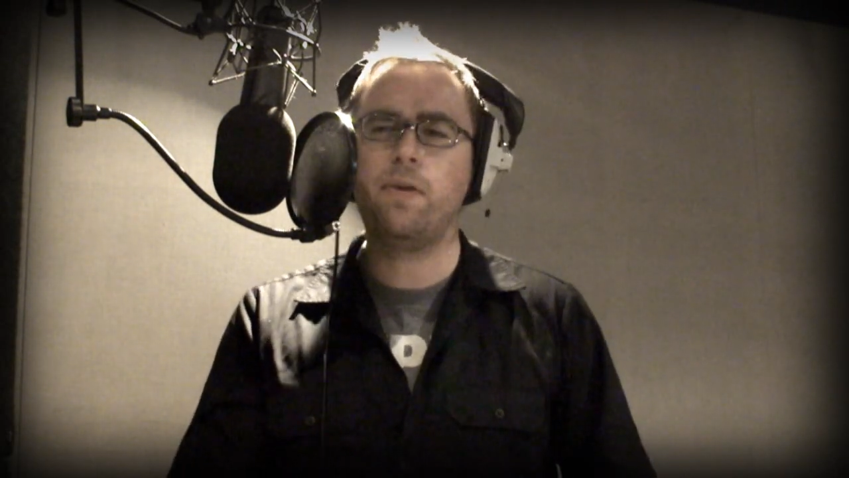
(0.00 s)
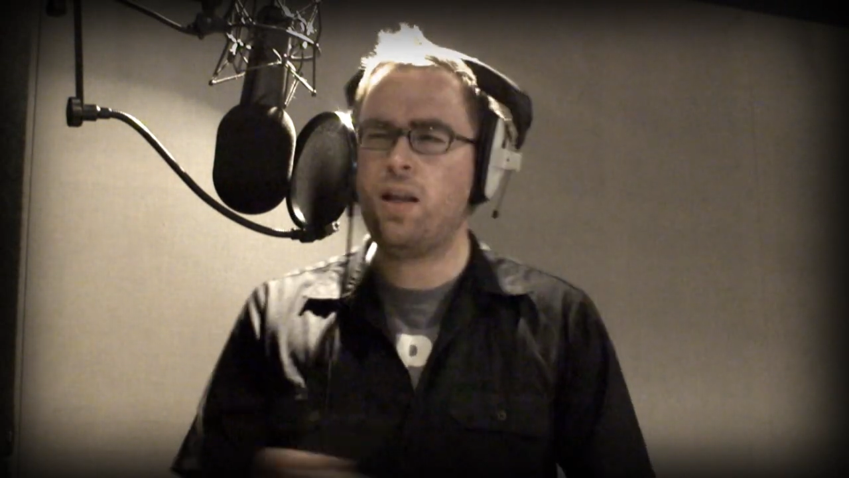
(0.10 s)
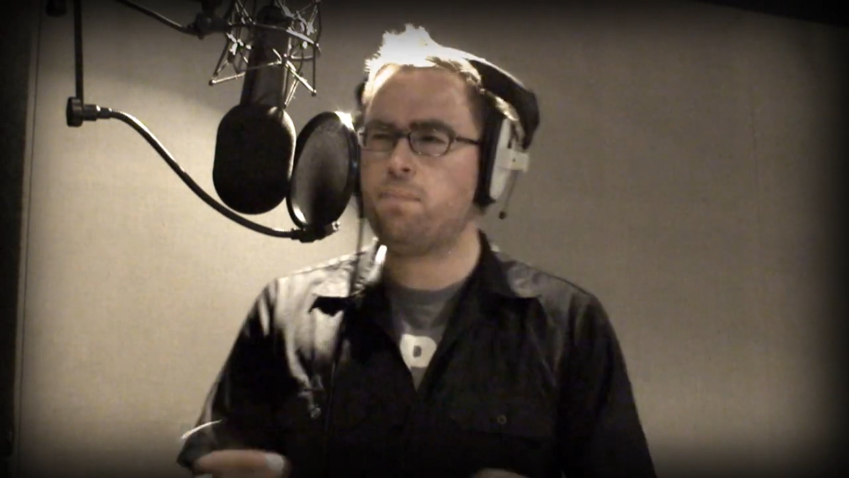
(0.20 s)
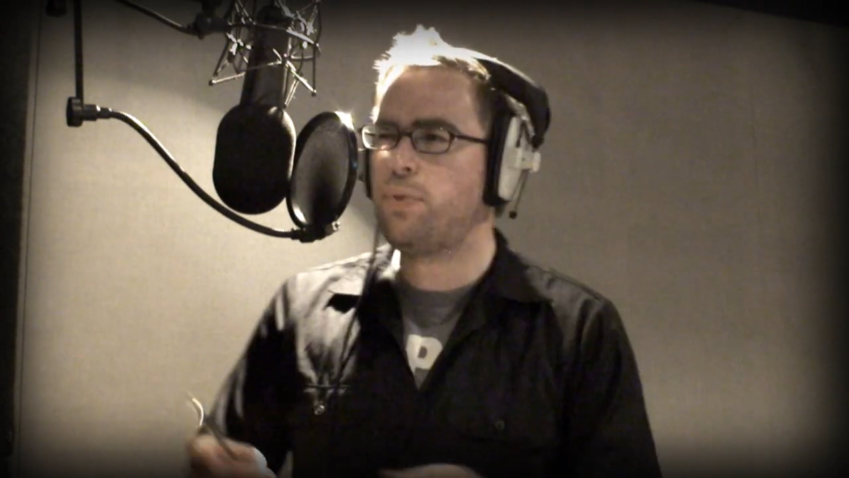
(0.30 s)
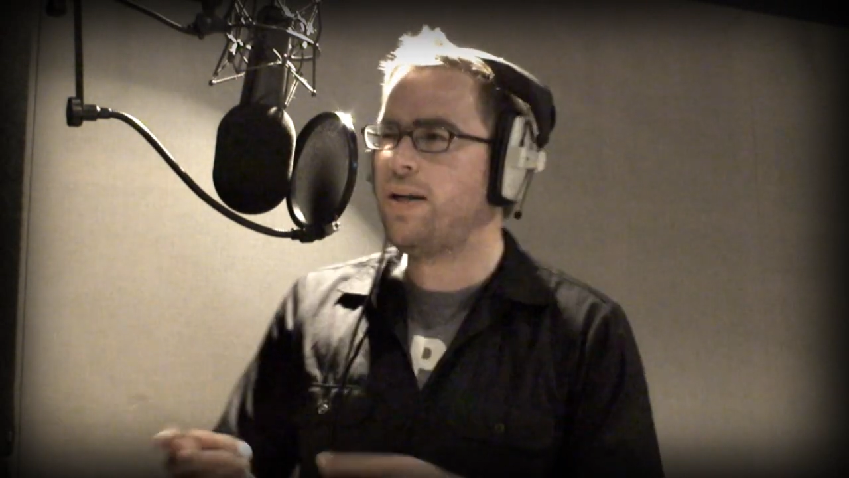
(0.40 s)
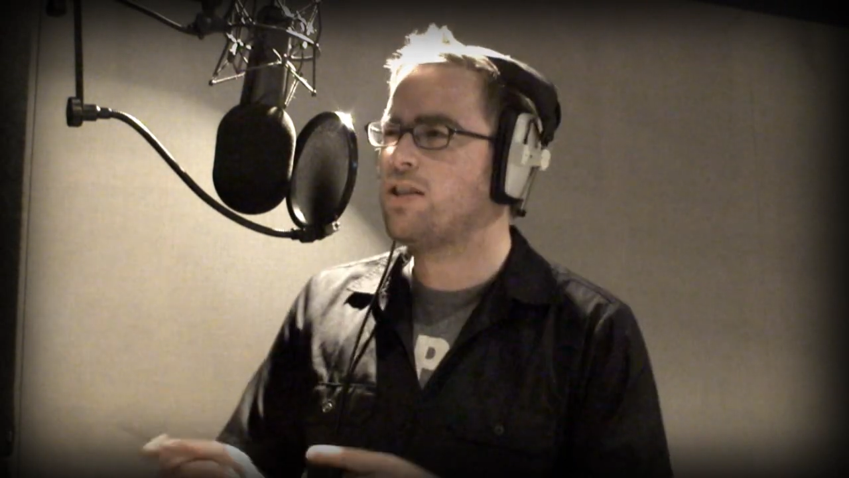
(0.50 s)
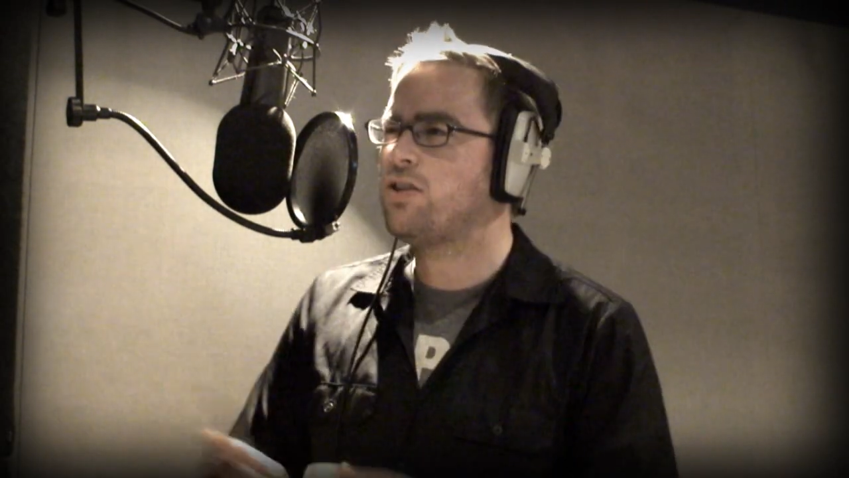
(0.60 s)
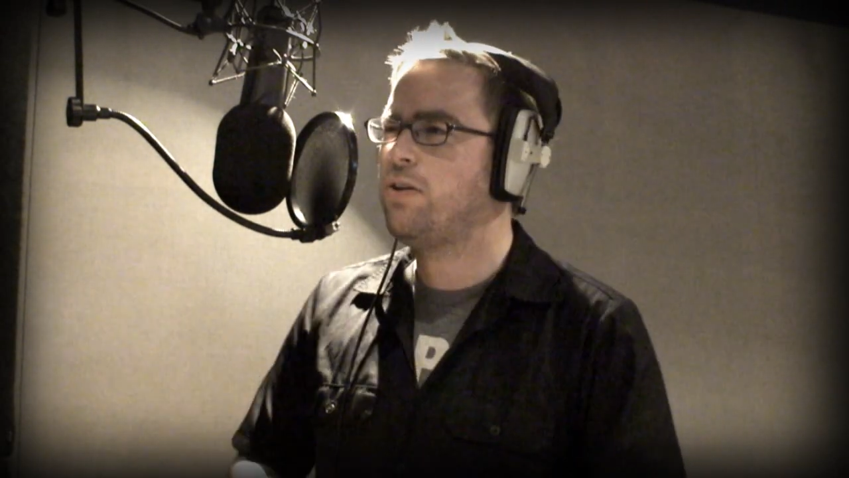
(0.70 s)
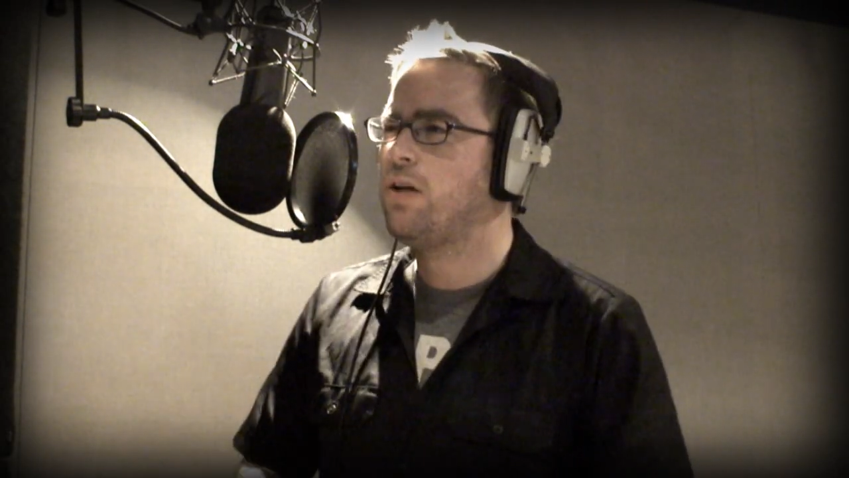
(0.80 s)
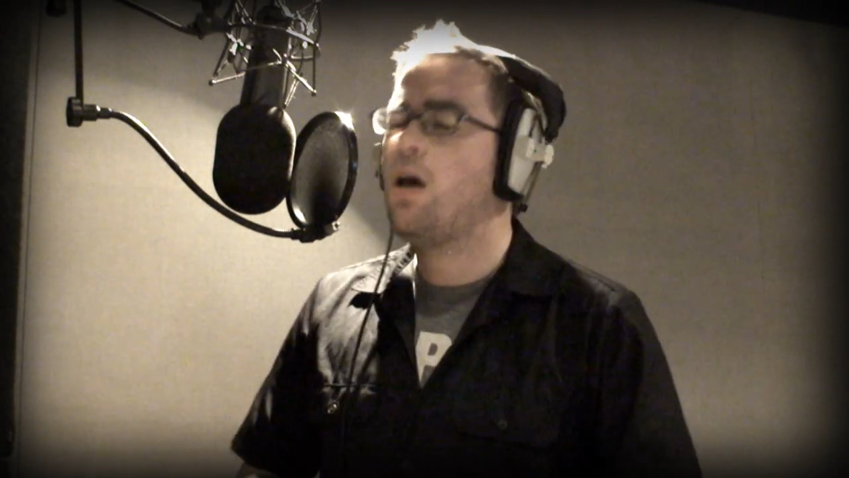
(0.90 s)
Have we got any British
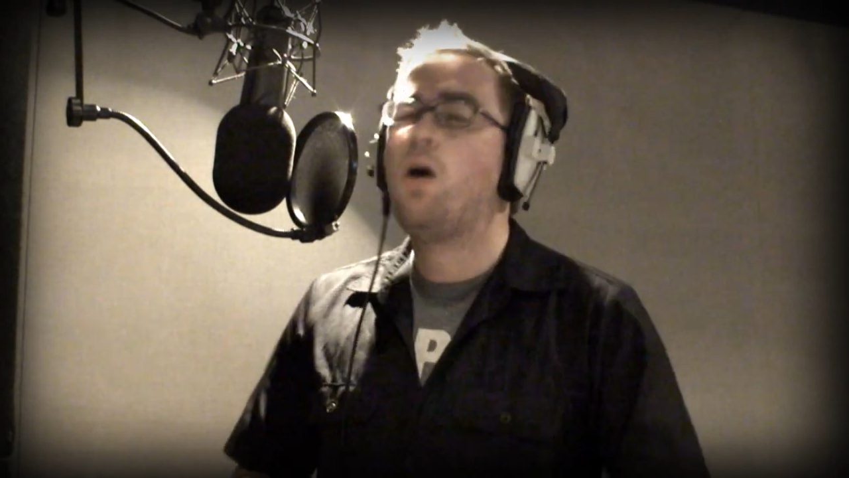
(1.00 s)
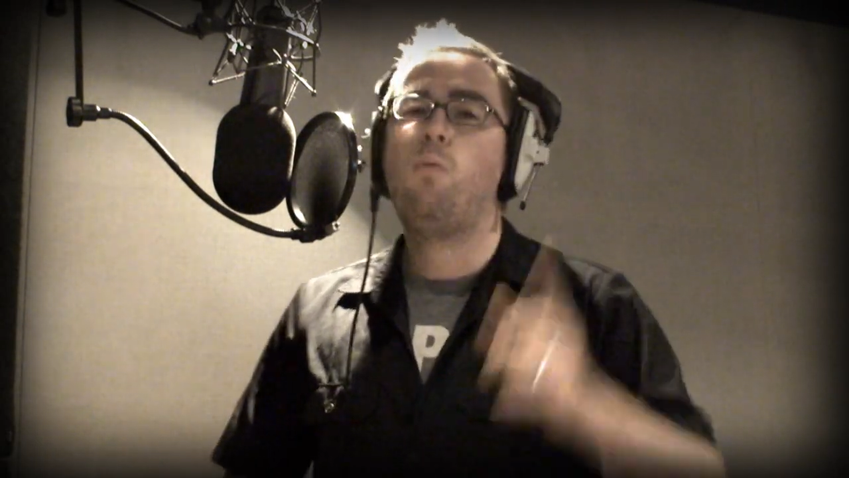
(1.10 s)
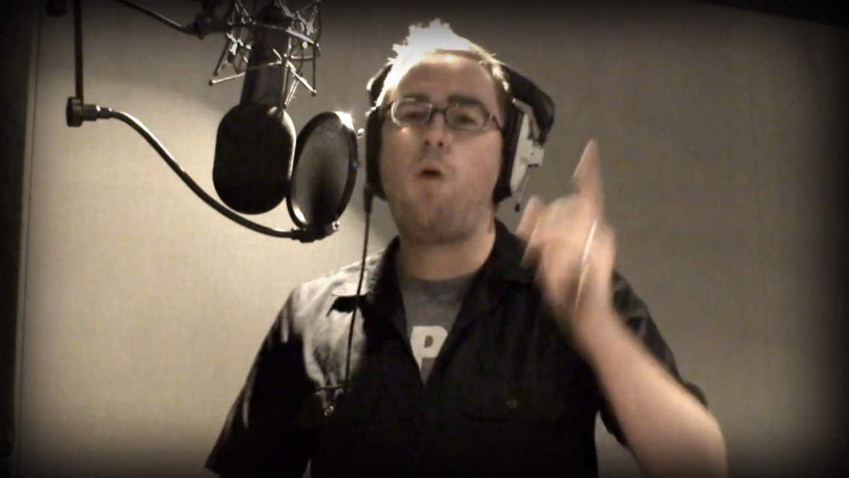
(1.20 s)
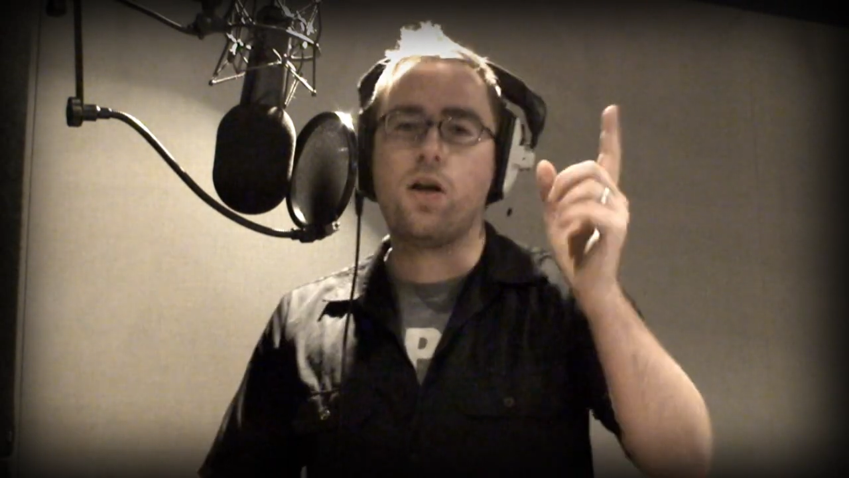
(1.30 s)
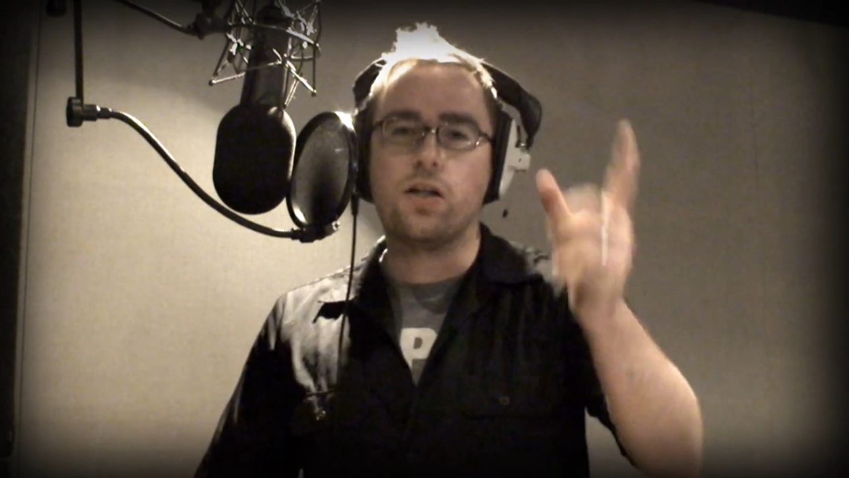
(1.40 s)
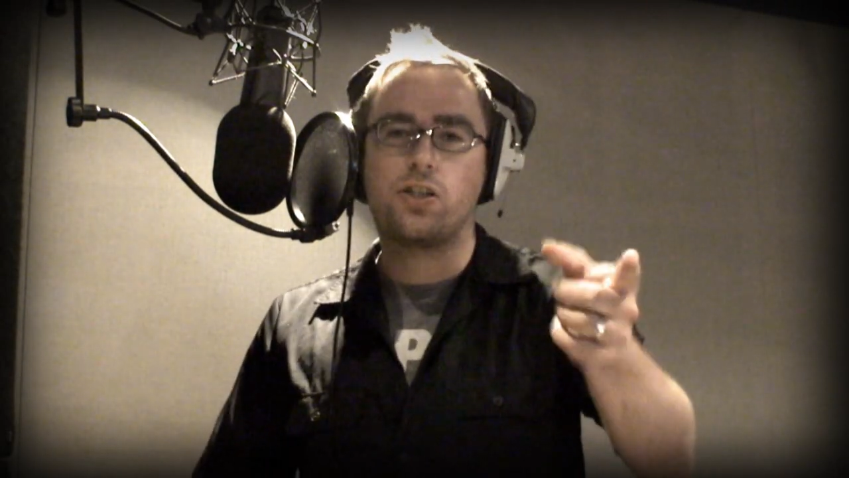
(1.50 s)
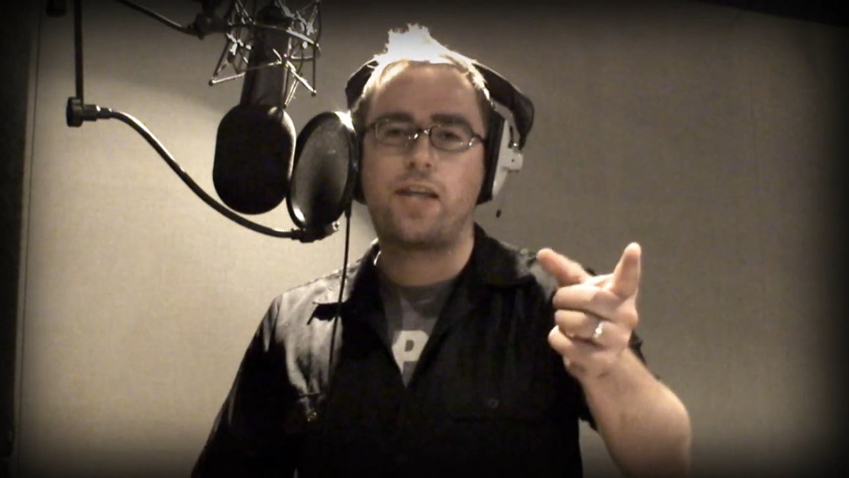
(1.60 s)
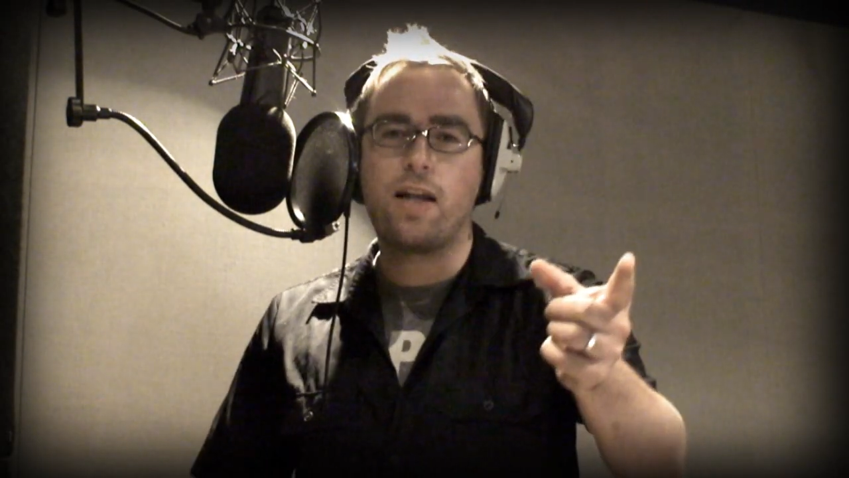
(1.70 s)
Wallace,